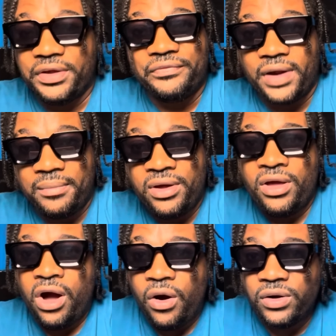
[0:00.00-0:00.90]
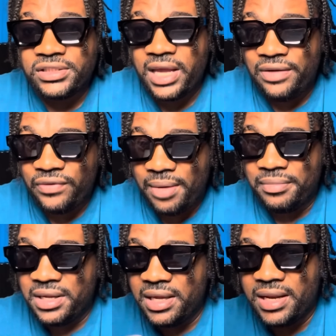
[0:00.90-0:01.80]
from outside, from
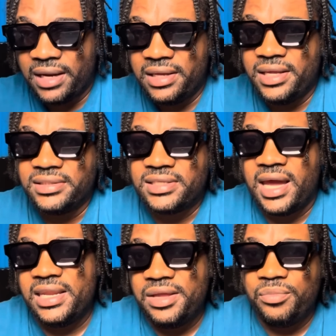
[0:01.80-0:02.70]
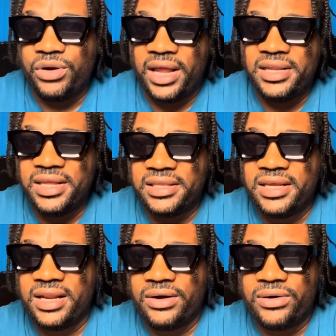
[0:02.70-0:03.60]
the inner the inside, he would have
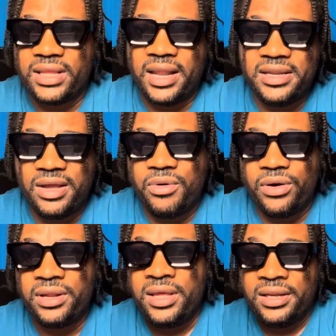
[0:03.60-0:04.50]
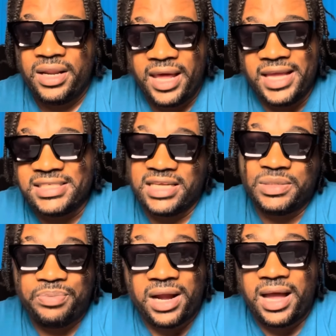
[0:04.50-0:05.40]
detail out and name out the likes of
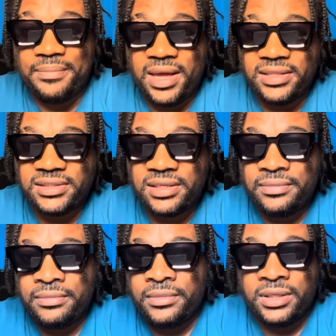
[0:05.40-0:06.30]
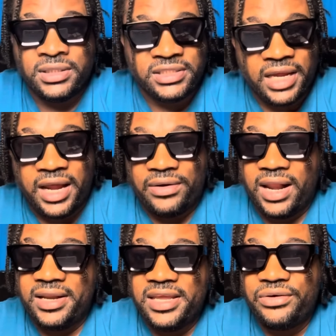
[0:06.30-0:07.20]
Spraga Benz,
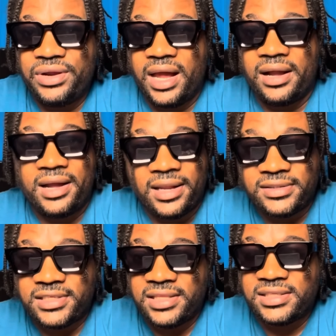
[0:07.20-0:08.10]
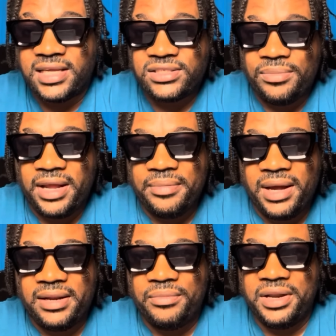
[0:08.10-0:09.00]
general degree and conscience as some of the
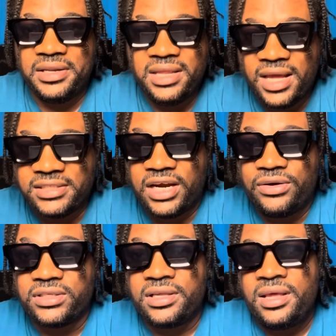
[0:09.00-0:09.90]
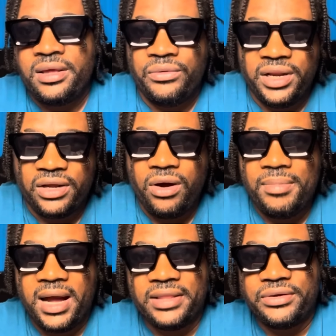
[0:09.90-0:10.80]
man them were dangerous when it come
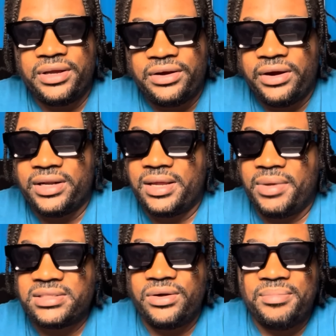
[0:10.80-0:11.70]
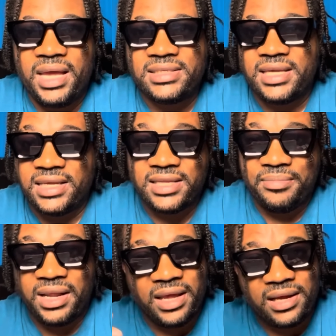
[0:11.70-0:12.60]
on to the girl them. You see what I say? As them and they